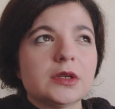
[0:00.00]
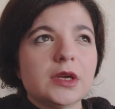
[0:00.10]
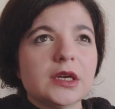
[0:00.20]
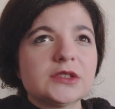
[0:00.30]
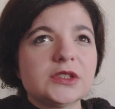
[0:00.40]

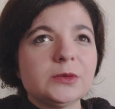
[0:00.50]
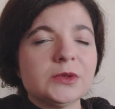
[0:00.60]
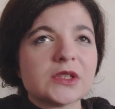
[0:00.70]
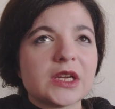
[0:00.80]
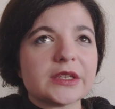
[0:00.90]
and she
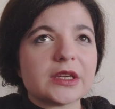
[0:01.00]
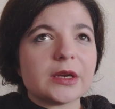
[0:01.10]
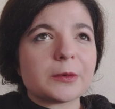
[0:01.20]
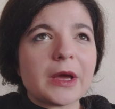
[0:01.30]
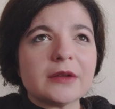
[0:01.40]
was like
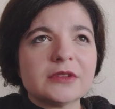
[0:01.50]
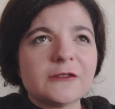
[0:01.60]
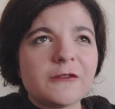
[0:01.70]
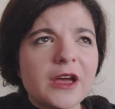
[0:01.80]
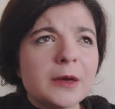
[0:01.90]
around the
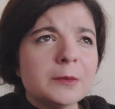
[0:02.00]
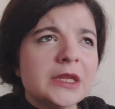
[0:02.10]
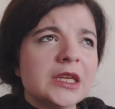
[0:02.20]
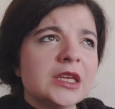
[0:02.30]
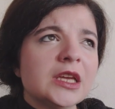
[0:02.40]

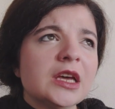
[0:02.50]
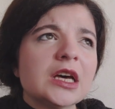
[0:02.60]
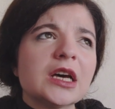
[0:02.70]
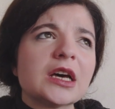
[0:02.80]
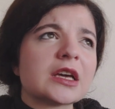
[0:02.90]
family,
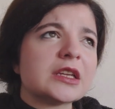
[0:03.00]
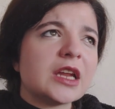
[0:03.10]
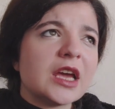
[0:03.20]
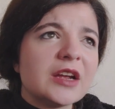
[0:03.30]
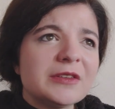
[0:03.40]
hugging
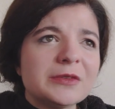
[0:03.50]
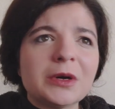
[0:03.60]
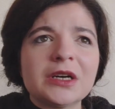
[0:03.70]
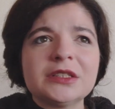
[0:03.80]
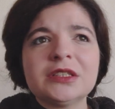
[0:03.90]

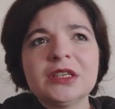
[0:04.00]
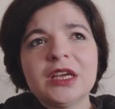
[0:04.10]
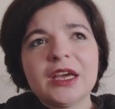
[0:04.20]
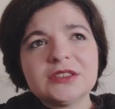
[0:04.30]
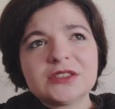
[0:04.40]
everyone,
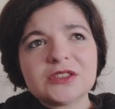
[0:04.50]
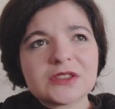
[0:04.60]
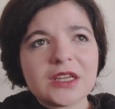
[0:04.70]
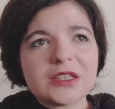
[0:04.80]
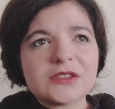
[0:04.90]
and it's
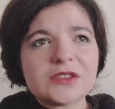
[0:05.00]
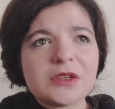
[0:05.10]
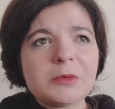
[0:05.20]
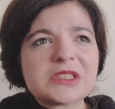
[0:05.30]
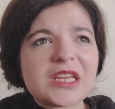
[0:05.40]
just like
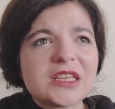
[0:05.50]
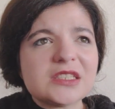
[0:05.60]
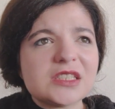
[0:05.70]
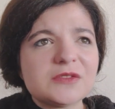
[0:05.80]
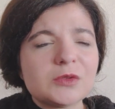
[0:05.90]
so
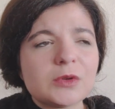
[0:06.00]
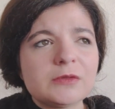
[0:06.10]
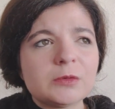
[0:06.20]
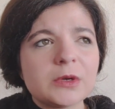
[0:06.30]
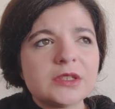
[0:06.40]
attentive to
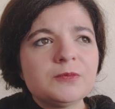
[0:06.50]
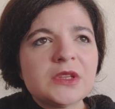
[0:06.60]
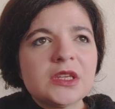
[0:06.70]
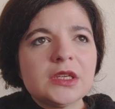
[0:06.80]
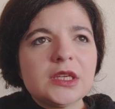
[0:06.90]
everyone.
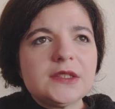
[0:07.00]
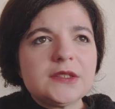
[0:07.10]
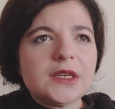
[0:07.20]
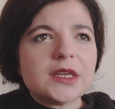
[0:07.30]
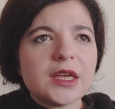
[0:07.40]
It's
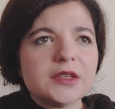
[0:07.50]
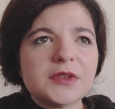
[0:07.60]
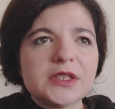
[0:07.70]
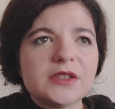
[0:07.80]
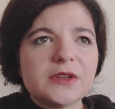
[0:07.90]
the kind of
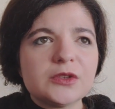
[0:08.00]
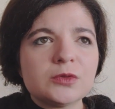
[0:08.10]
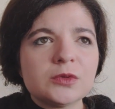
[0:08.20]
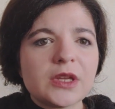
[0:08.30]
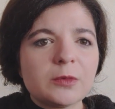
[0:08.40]

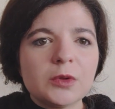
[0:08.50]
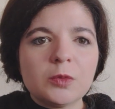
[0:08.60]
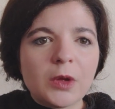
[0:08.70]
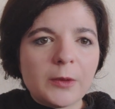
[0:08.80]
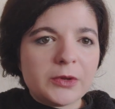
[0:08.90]
individual that will
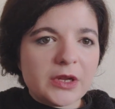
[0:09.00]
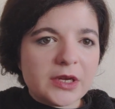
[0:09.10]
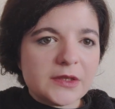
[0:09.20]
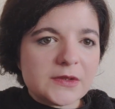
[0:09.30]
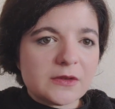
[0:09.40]

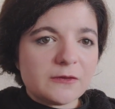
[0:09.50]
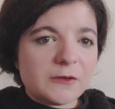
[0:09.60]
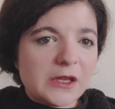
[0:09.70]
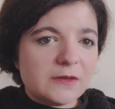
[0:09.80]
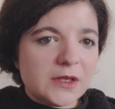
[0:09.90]
weaponize
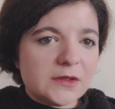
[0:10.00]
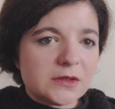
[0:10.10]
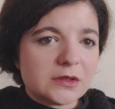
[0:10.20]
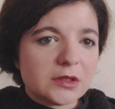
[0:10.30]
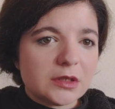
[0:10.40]

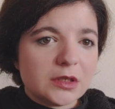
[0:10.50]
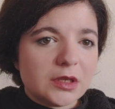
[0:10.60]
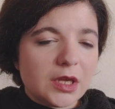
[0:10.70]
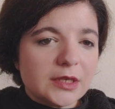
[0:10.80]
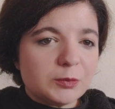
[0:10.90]
favors
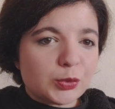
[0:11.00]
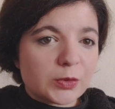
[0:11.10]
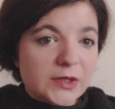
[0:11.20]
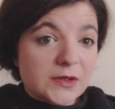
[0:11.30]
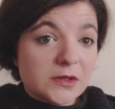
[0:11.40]
and
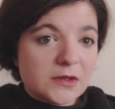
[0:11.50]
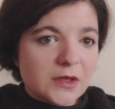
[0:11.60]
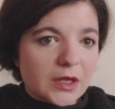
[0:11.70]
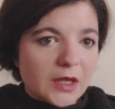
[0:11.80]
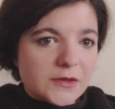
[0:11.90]
presents
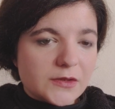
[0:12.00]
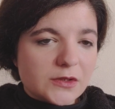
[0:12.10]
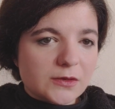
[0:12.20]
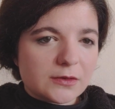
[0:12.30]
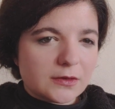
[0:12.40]
against
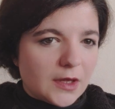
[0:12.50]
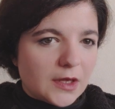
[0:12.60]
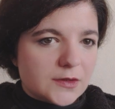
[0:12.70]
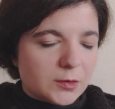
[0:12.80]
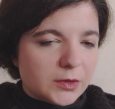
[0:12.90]
you.
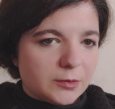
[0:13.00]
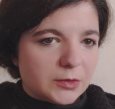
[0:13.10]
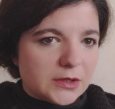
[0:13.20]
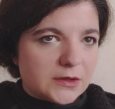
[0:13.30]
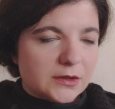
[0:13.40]
That's what I'm
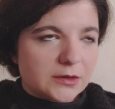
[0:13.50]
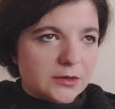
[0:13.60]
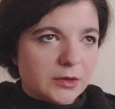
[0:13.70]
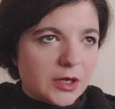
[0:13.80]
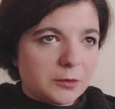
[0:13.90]
going to tell
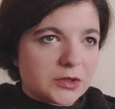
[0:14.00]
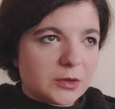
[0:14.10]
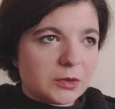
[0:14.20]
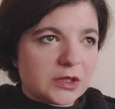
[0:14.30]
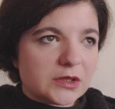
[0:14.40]
you, how much
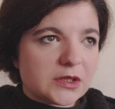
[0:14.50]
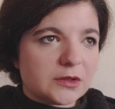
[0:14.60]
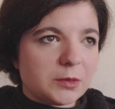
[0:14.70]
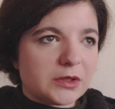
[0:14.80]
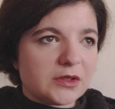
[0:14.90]
I'm going to tell
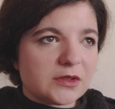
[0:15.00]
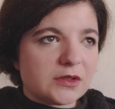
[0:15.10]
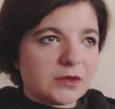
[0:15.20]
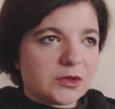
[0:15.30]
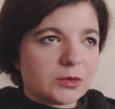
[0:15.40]
you about this
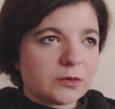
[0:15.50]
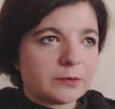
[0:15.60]
individual.